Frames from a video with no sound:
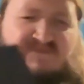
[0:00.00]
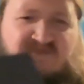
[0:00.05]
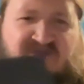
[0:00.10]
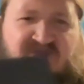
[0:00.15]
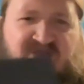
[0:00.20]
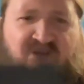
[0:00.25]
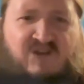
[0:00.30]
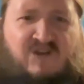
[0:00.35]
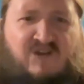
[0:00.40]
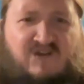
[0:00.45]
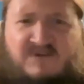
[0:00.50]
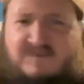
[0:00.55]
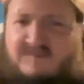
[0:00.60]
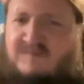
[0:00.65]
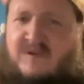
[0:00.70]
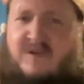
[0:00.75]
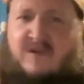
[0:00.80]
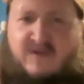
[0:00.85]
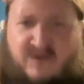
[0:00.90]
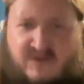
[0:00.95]
dark
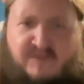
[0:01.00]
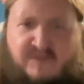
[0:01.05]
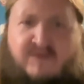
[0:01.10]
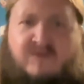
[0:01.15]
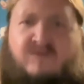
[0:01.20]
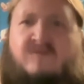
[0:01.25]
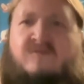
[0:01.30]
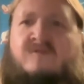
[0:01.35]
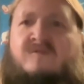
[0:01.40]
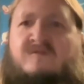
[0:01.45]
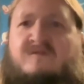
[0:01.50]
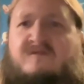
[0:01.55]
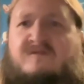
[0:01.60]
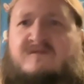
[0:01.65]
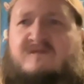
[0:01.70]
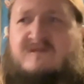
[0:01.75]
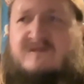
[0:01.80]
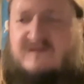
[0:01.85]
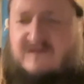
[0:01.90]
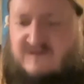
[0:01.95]
purple
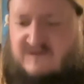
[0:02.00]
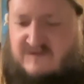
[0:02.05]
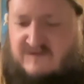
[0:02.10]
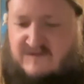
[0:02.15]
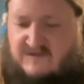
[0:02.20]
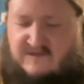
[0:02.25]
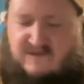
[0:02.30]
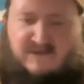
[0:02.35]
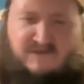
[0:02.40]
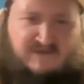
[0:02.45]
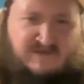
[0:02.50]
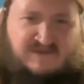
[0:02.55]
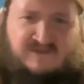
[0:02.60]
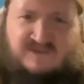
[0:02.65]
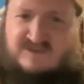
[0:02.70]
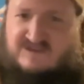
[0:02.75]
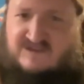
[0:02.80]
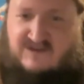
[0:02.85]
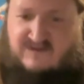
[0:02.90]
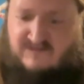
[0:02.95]

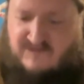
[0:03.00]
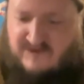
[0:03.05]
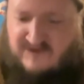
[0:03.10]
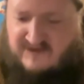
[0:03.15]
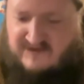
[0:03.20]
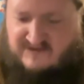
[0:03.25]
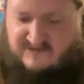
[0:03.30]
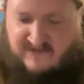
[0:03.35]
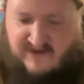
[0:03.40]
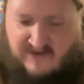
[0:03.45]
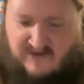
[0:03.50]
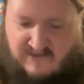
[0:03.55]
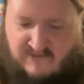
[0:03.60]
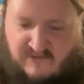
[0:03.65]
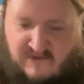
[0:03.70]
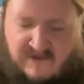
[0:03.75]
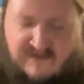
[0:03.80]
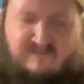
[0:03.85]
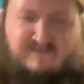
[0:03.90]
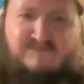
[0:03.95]
consuming this
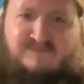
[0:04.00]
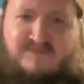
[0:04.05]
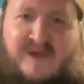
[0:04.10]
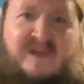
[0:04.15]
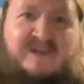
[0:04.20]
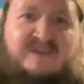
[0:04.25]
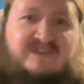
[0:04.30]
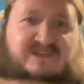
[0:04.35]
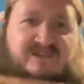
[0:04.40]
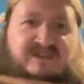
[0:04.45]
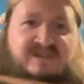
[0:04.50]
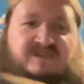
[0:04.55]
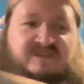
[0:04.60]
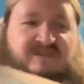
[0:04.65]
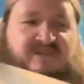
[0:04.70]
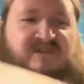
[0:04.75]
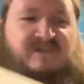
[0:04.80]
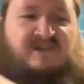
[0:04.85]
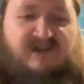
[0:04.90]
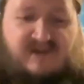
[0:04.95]
record and
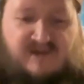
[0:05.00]
basically